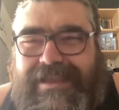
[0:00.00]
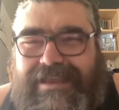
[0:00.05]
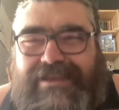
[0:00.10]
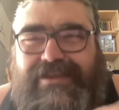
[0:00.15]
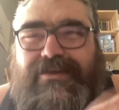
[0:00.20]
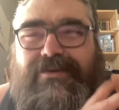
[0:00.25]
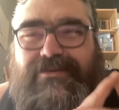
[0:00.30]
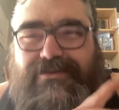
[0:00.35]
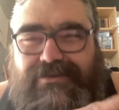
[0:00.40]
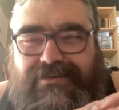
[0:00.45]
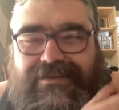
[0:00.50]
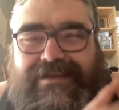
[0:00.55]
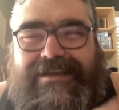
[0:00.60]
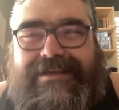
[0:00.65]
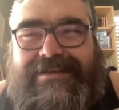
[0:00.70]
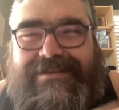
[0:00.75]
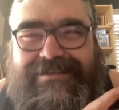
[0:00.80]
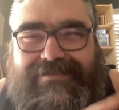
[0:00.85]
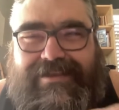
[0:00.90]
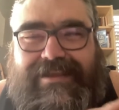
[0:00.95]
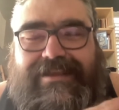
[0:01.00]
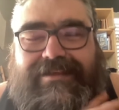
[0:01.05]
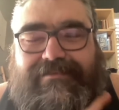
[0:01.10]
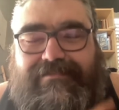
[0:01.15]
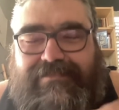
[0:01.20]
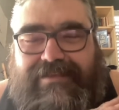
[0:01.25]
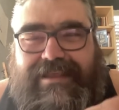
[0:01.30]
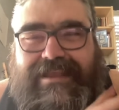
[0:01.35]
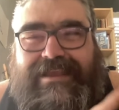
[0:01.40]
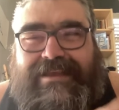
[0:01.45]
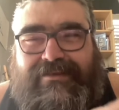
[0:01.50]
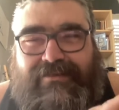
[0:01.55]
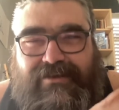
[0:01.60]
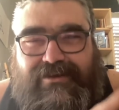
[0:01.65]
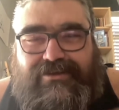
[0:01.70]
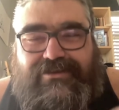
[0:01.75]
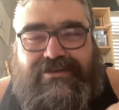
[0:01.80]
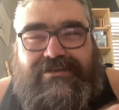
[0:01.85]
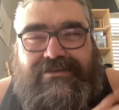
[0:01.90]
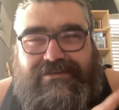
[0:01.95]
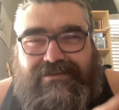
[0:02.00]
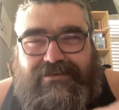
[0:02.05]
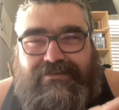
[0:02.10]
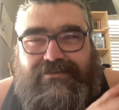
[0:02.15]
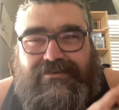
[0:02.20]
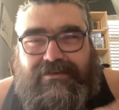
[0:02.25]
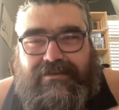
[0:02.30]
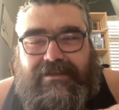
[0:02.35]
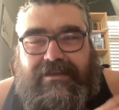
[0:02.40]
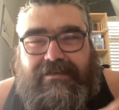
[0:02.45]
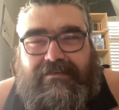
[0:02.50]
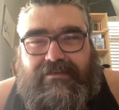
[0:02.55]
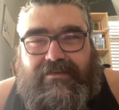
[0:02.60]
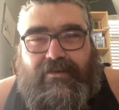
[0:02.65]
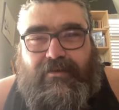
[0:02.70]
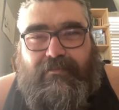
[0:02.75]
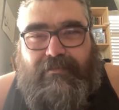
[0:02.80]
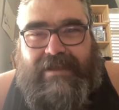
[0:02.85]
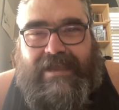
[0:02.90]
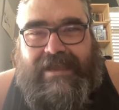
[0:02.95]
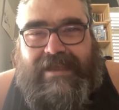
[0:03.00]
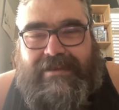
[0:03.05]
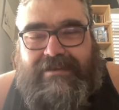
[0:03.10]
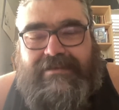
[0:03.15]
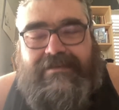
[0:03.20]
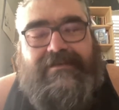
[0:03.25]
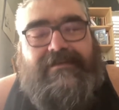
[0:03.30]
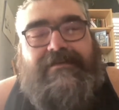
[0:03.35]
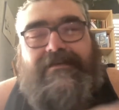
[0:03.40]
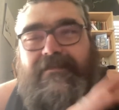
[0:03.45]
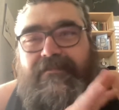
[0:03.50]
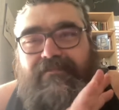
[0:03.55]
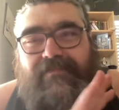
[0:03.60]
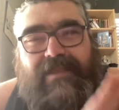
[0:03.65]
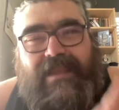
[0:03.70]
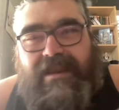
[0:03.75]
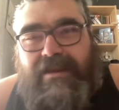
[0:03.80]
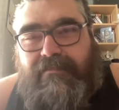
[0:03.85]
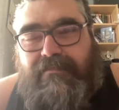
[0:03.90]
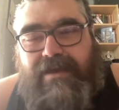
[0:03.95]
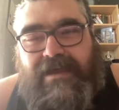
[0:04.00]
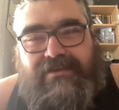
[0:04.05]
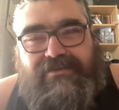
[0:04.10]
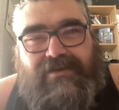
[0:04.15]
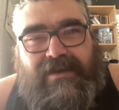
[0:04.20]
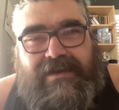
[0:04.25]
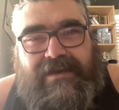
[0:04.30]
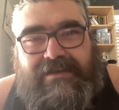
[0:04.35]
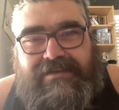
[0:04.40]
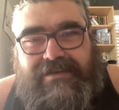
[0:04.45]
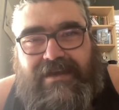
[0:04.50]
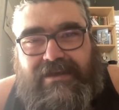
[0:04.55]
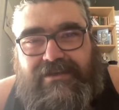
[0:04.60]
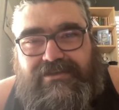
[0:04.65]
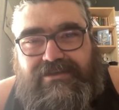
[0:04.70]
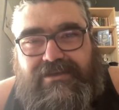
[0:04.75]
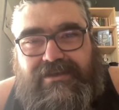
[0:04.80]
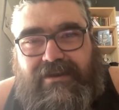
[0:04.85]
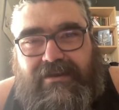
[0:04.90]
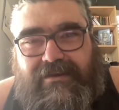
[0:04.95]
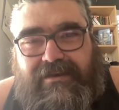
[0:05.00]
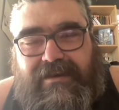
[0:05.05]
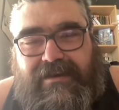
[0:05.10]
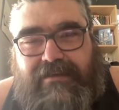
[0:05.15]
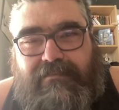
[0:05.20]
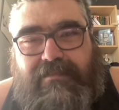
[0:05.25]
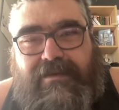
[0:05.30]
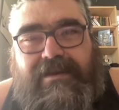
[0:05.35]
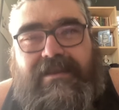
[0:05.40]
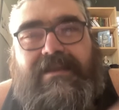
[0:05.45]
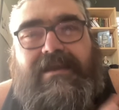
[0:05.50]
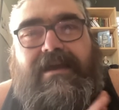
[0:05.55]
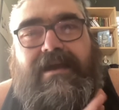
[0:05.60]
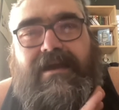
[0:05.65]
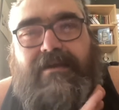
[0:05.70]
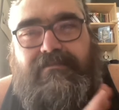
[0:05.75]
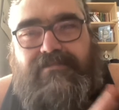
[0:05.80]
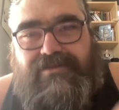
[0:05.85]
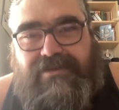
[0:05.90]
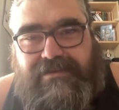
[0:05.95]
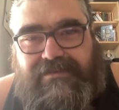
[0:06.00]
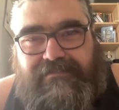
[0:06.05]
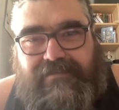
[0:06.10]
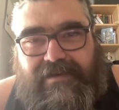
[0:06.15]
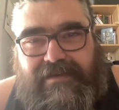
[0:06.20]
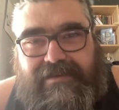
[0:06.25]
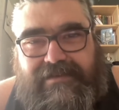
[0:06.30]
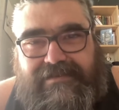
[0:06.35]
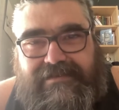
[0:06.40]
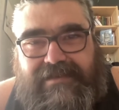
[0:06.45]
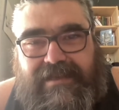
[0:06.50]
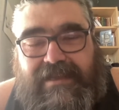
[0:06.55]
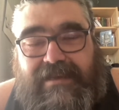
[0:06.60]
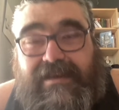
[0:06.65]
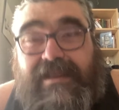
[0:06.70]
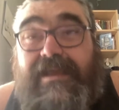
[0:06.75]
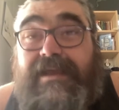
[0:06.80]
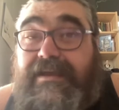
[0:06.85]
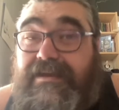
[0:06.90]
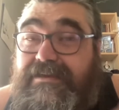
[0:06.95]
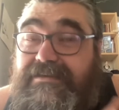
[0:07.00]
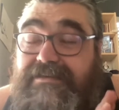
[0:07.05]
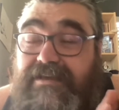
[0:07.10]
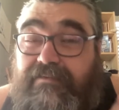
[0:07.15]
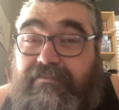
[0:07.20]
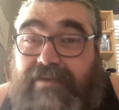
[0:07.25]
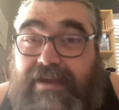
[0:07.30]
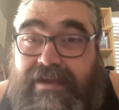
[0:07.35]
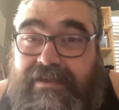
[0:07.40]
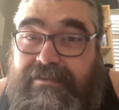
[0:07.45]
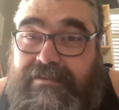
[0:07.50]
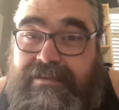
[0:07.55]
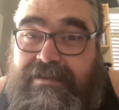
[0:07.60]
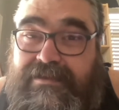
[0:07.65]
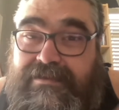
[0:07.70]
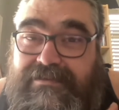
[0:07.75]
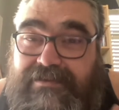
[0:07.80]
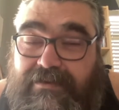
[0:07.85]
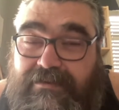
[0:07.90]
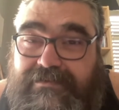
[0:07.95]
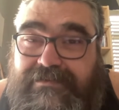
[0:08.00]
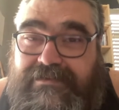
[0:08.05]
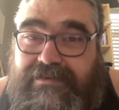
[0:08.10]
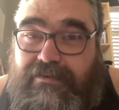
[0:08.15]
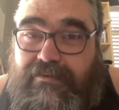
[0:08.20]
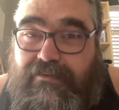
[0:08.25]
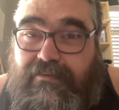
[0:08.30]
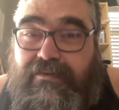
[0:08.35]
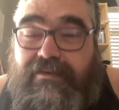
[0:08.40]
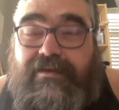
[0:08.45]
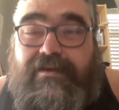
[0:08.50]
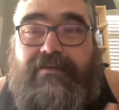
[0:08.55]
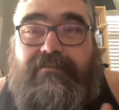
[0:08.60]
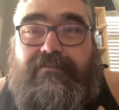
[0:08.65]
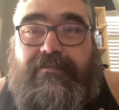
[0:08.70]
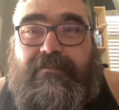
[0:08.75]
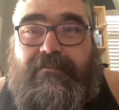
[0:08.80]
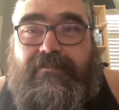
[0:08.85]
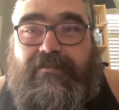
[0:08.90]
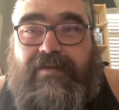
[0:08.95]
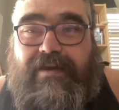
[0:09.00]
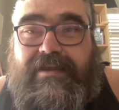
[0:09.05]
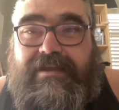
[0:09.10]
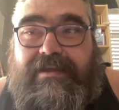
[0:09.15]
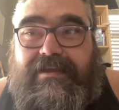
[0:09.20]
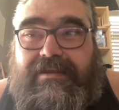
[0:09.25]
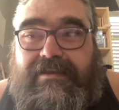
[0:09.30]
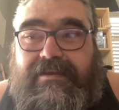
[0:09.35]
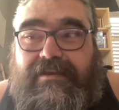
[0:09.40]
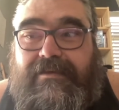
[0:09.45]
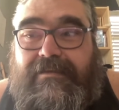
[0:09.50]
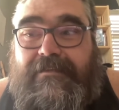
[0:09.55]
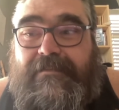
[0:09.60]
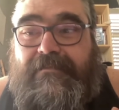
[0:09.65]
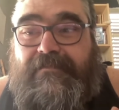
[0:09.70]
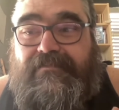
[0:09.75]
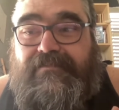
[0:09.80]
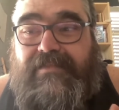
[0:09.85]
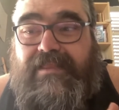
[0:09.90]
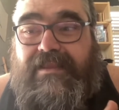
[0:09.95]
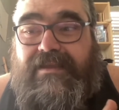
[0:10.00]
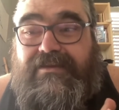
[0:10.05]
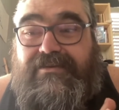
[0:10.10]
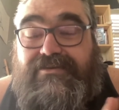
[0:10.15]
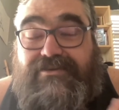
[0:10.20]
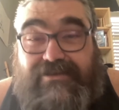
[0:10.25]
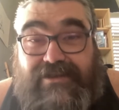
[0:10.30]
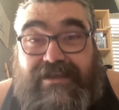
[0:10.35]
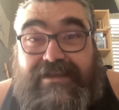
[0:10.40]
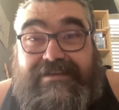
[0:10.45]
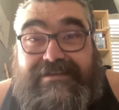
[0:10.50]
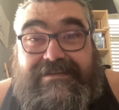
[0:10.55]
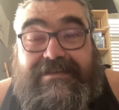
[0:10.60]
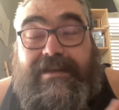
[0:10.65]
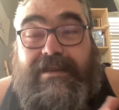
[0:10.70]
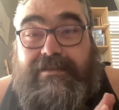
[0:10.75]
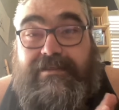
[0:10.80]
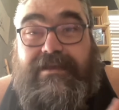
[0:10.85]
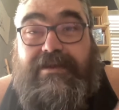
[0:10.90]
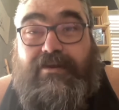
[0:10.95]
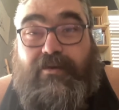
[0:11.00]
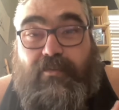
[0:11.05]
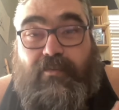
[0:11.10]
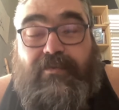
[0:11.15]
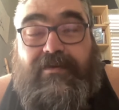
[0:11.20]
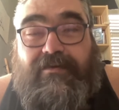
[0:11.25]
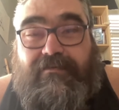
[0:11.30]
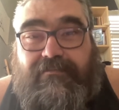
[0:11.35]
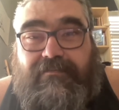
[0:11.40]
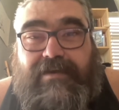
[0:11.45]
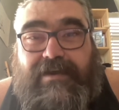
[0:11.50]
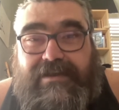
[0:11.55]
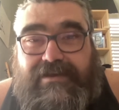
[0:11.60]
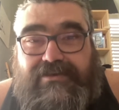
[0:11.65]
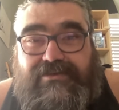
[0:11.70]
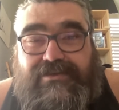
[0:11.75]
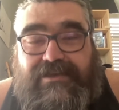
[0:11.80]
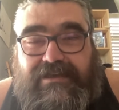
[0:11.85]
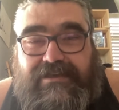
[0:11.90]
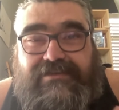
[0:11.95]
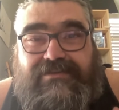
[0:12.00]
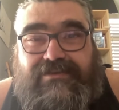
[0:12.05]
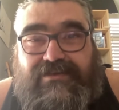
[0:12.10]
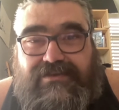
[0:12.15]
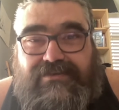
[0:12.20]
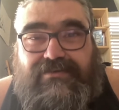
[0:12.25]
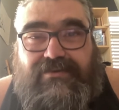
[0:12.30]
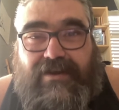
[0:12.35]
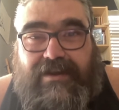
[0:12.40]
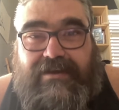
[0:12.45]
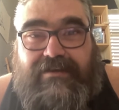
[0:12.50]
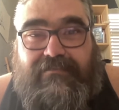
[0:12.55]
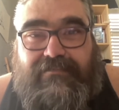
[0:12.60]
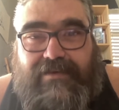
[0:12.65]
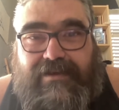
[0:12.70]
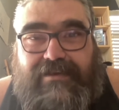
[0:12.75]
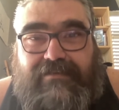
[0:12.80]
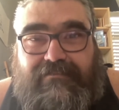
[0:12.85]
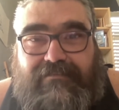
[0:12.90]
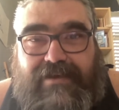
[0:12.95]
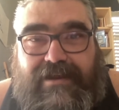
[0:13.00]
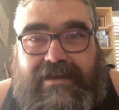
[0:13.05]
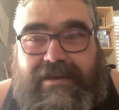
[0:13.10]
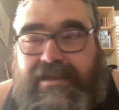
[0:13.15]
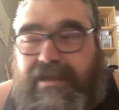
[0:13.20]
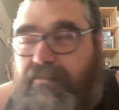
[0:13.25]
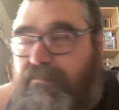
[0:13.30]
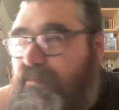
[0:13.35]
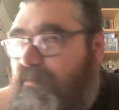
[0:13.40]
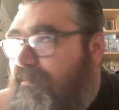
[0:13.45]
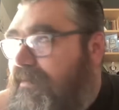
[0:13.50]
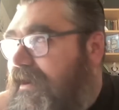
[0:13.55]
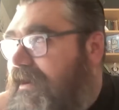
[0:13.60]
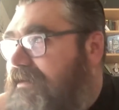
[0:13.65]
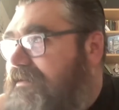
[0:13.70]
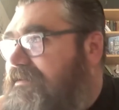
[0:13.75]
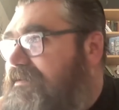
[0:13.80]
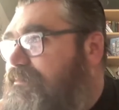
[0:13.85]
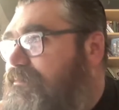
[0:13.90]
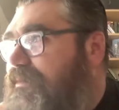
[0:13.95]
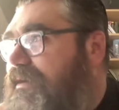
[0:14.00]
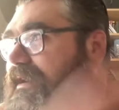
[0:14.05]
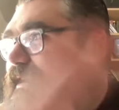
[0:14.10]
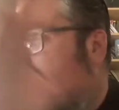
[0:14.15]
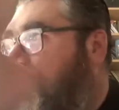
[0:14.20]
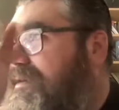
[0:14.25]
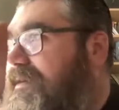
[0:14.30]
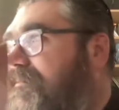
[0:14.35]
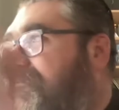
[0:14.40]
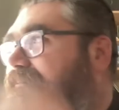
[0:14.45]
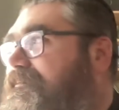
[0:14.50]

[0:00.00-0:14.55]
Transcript: It usually, like, the English is usually a little bad. And I'm not trying to talk shit on anybody. I'm just fucking saying. Because I've gotten these also from fucking chicks that I think are real fucking chicks just trying to fucking find a couple bucks. But anyway.